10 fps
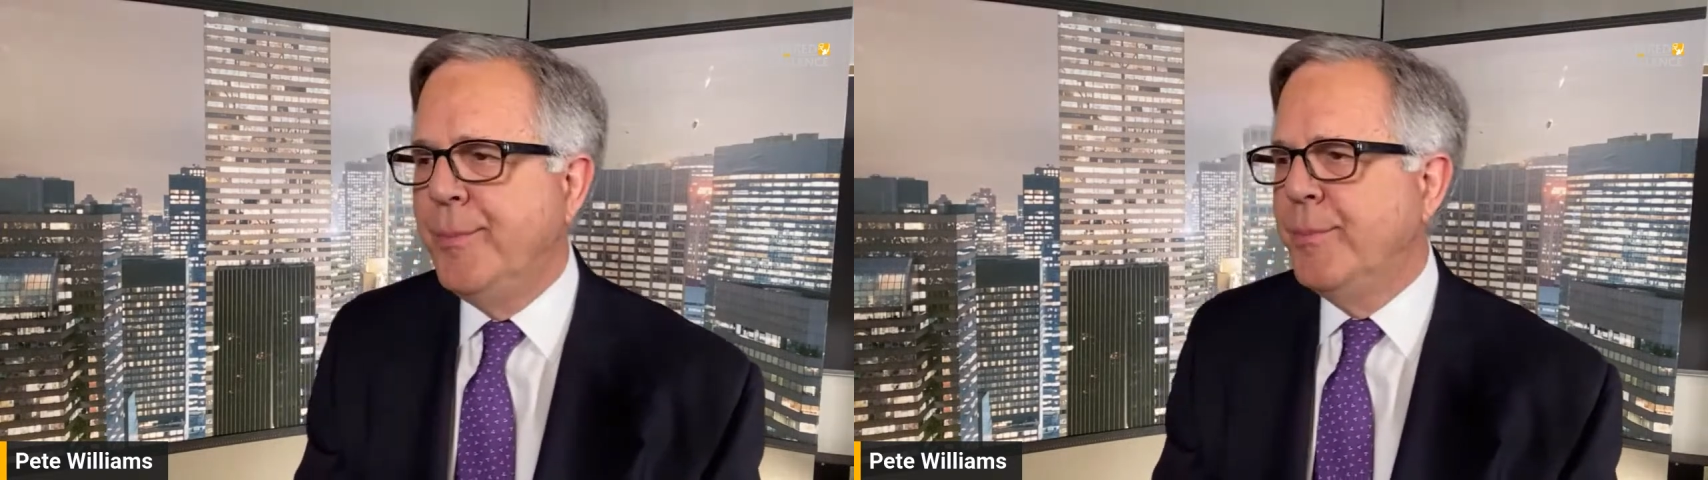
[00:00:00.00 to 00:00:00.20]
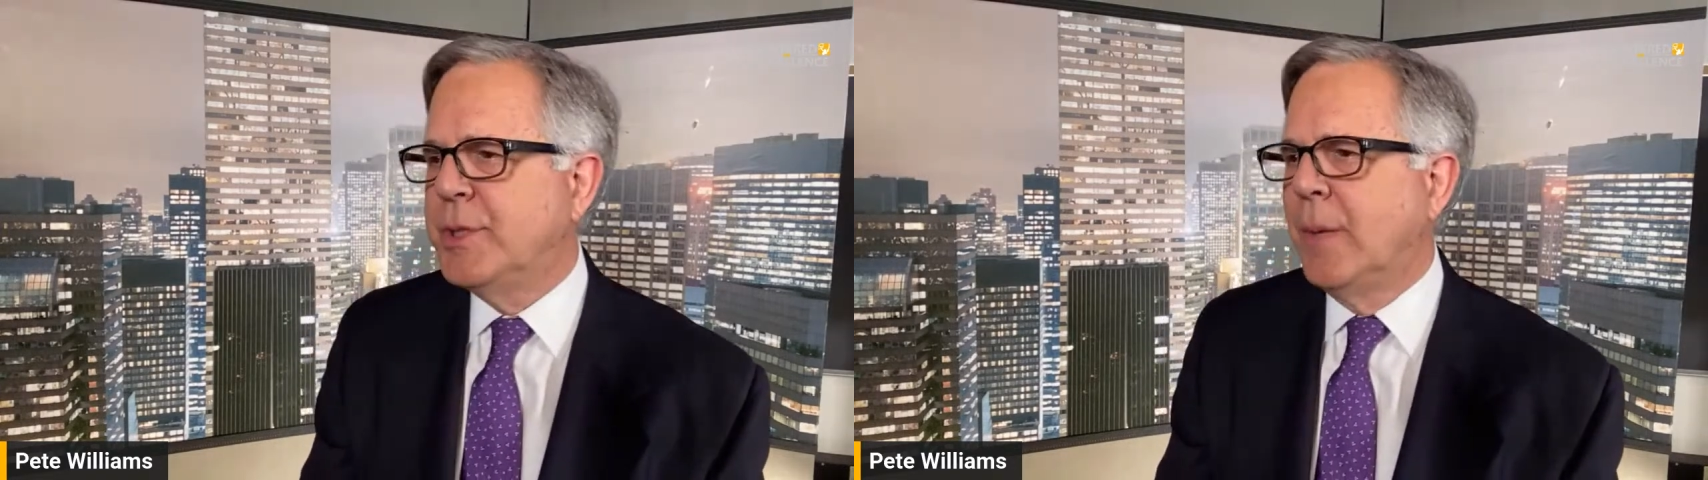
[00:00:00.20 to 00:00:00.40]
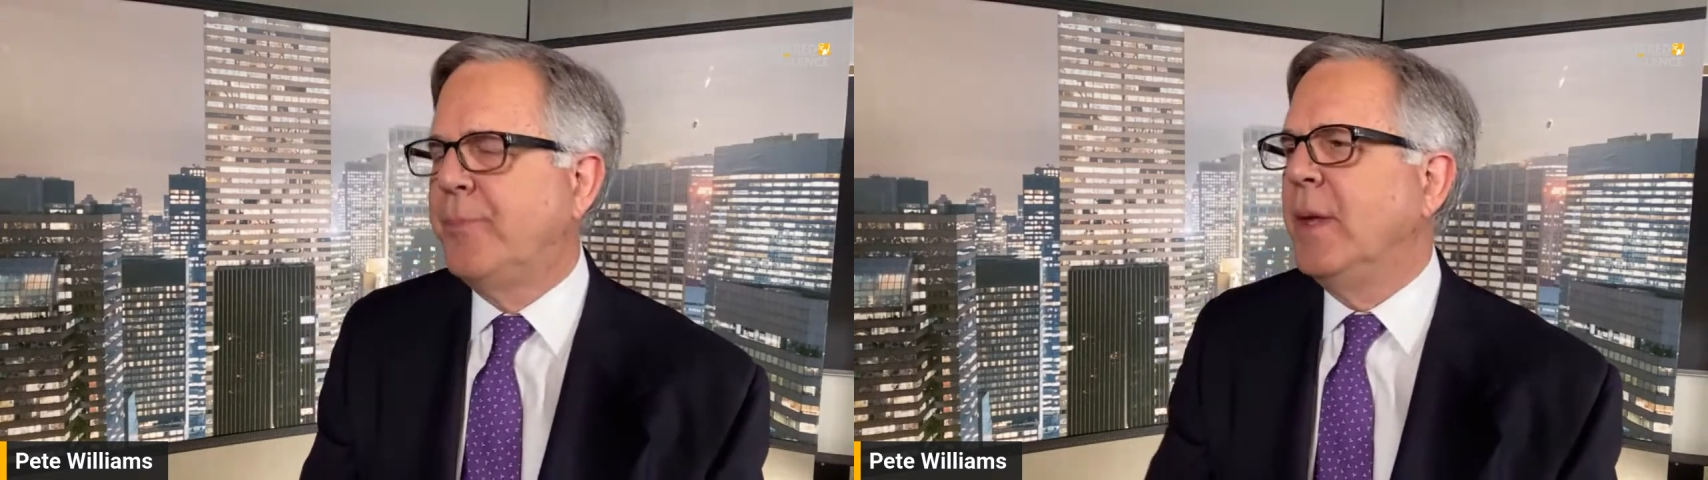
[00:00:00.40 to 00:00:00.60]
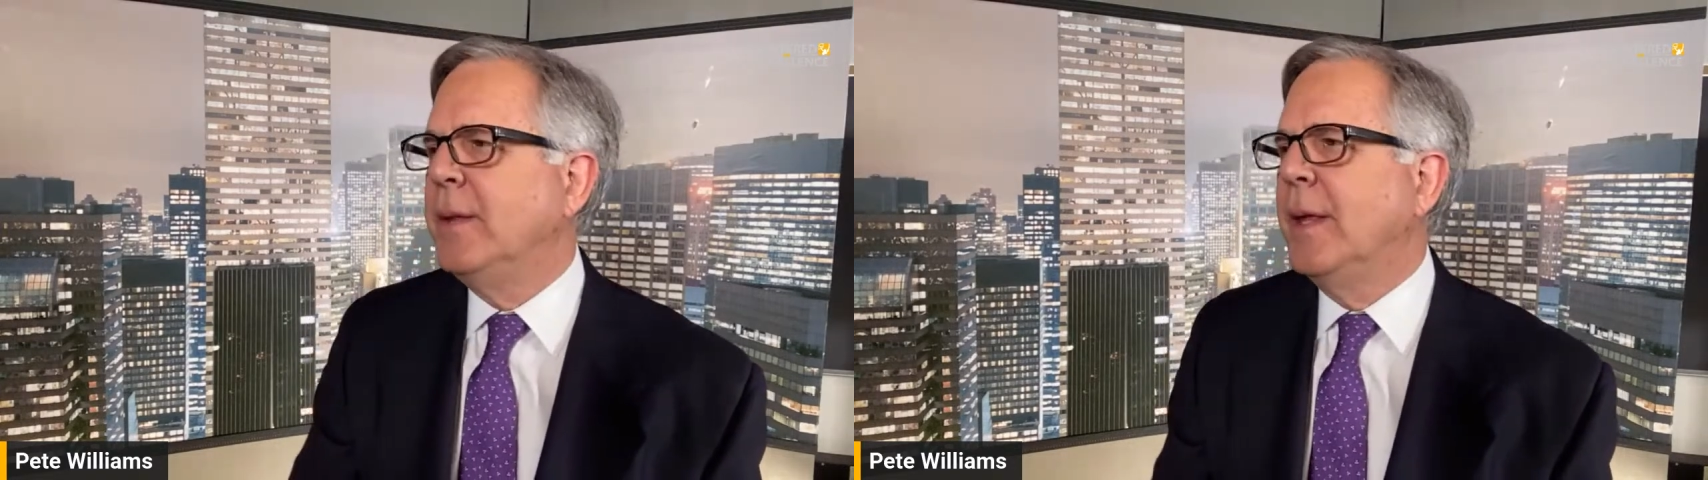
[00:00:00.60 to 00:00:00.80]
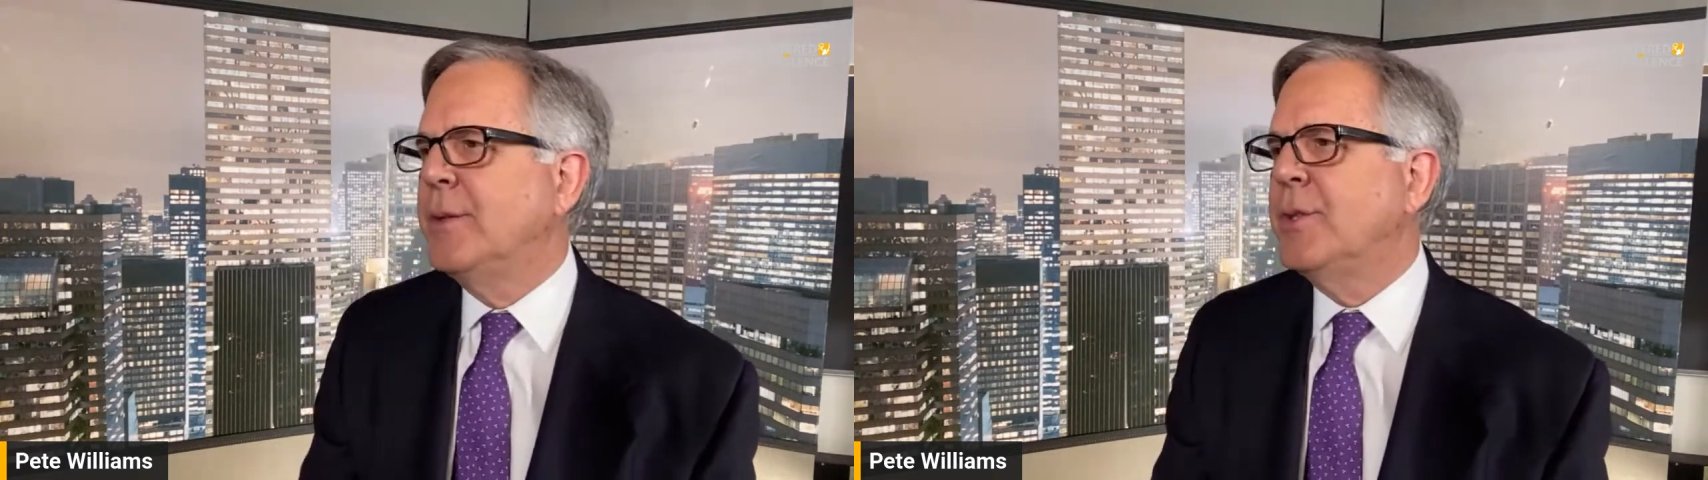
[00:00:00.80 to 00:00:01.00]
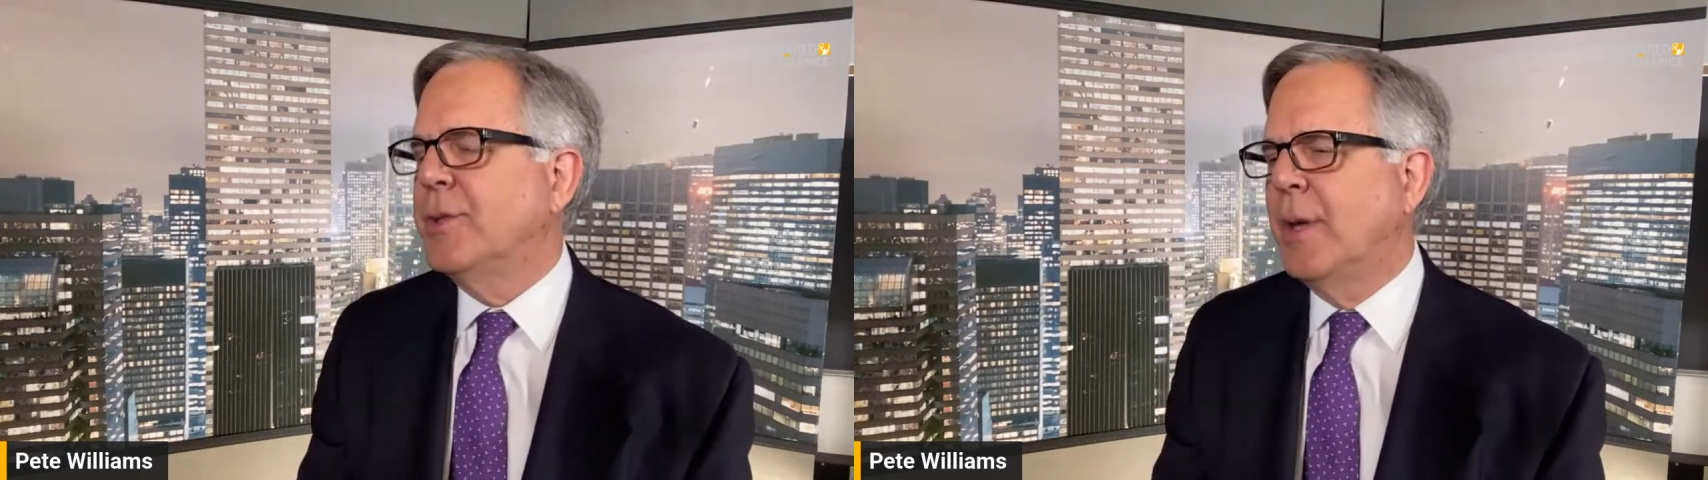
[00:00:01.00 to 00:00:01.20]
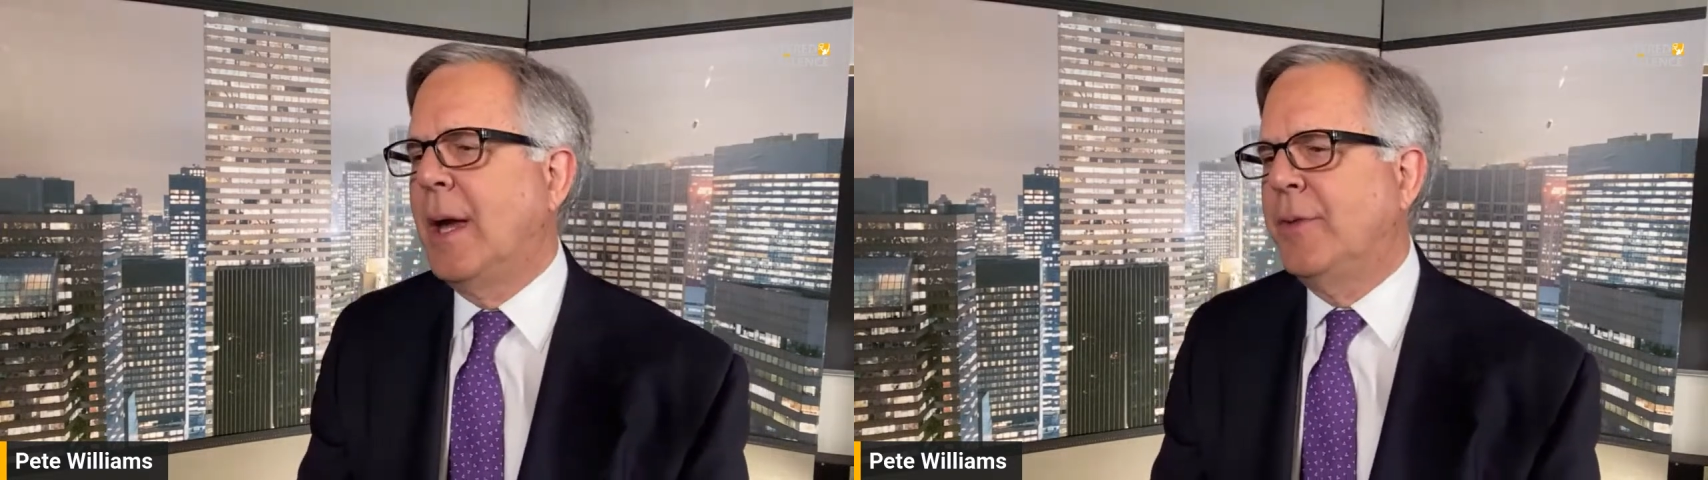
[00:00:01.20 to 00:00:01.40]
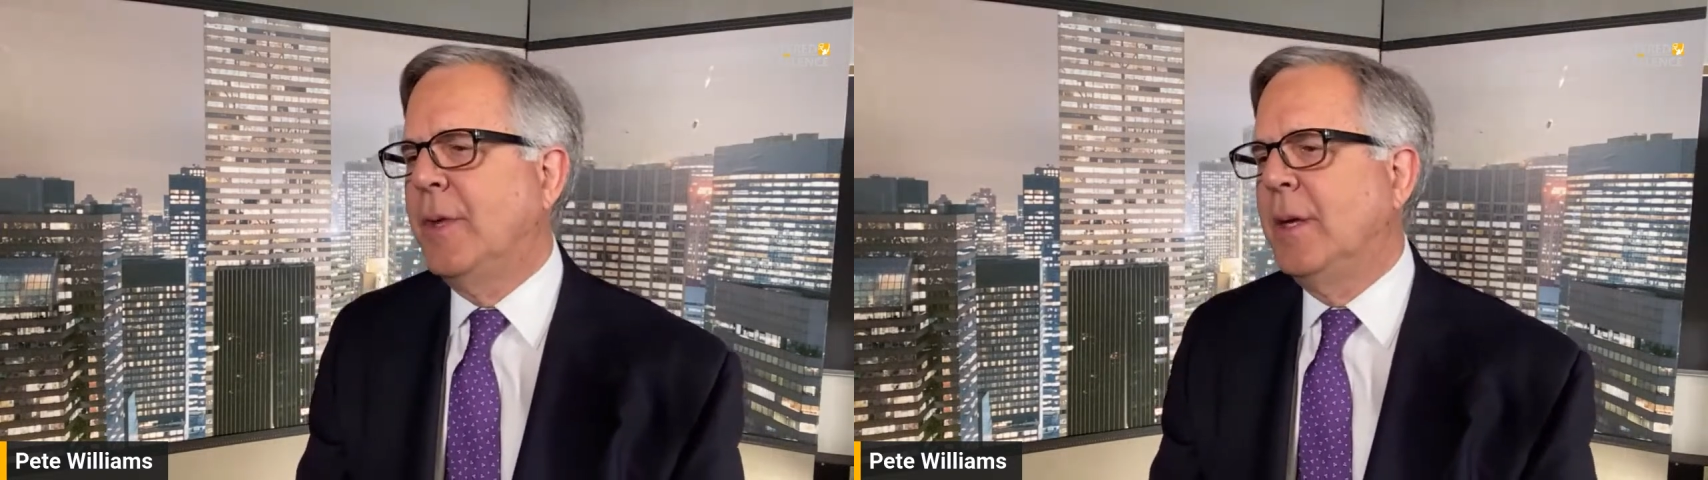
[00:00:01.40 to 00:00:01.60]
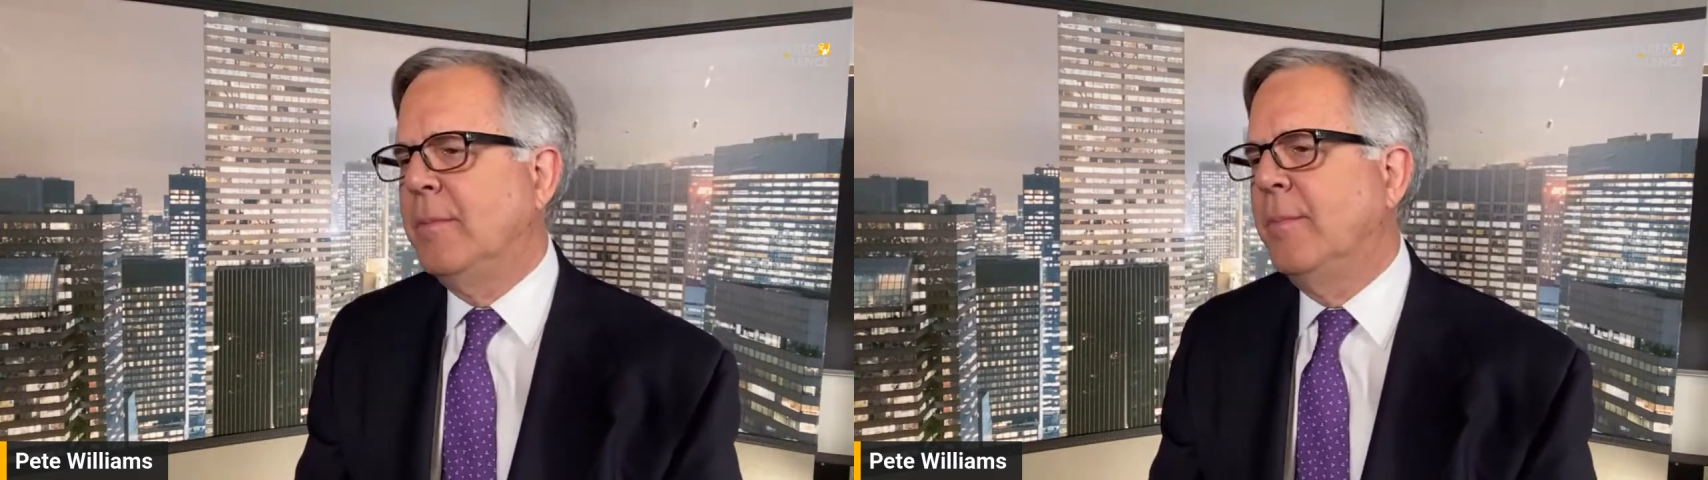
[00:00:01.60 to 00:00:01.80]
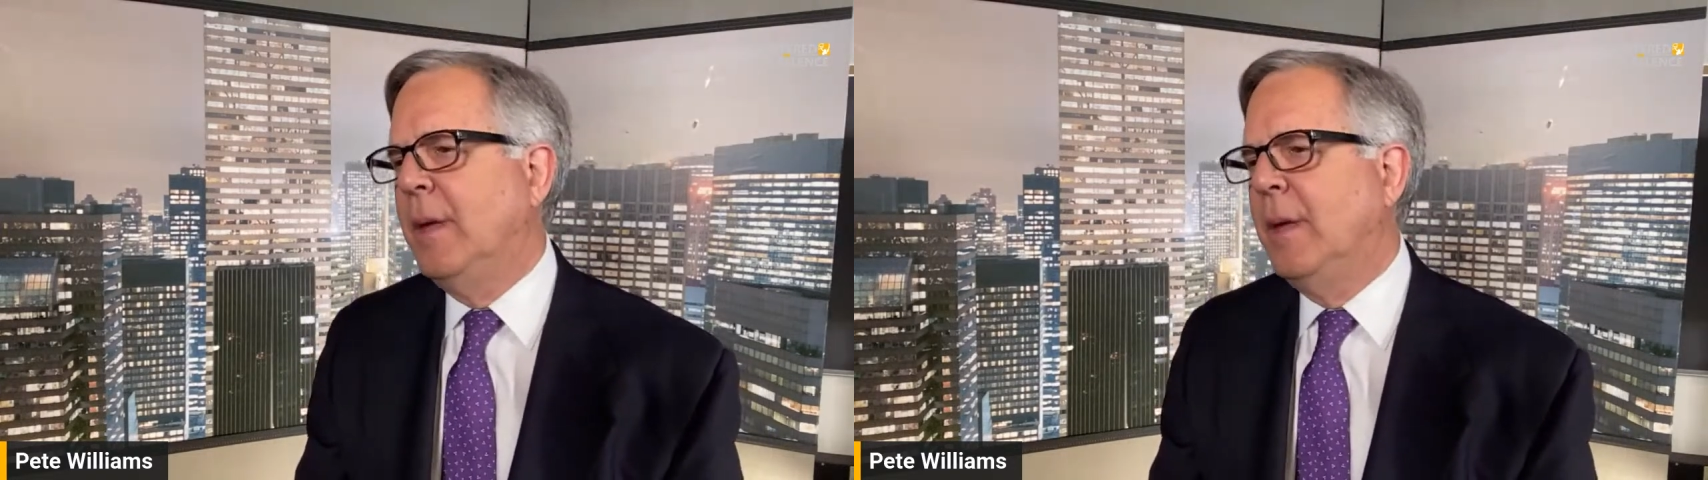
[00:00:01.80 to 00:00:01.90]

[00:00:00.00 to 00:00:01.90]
something that's, I think,